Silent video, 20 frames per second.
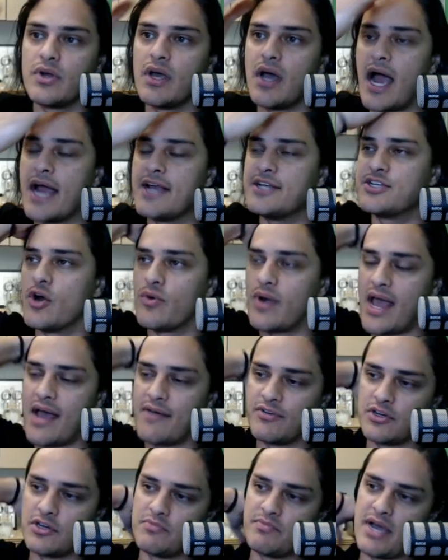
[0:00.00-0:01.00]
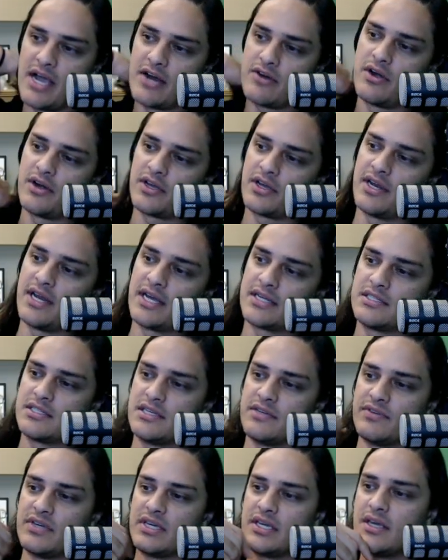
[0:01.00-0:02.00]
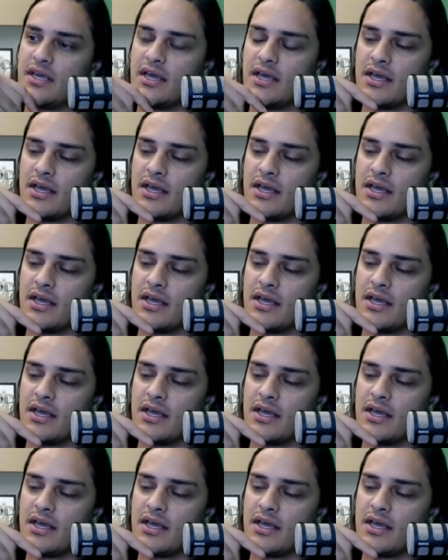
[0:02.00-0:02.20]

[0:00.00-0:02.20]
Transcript: I don't have a good background in connected TV.